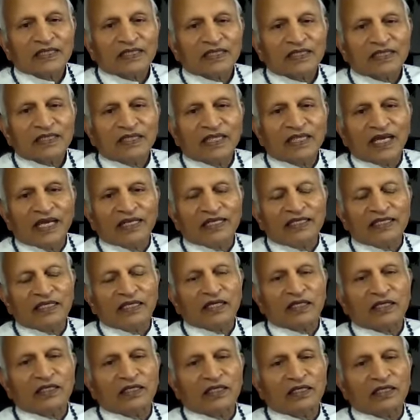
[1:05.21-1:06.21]
Then
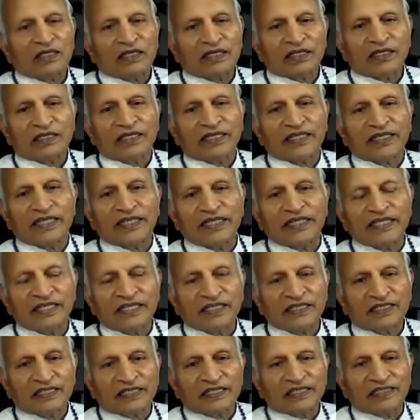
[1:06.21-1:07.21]
the greed
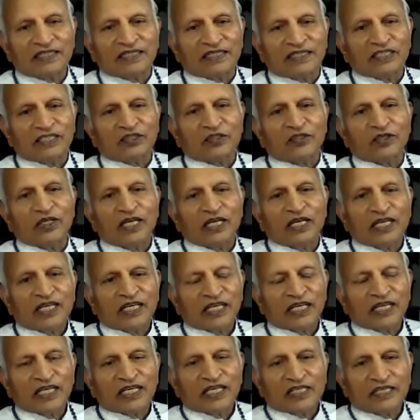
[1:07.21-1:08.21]
increases
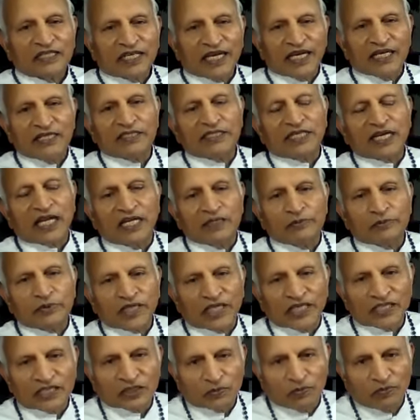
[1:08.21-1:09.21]
10 times
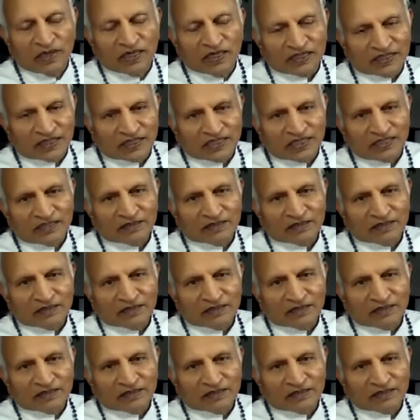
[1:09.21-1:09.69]
as much.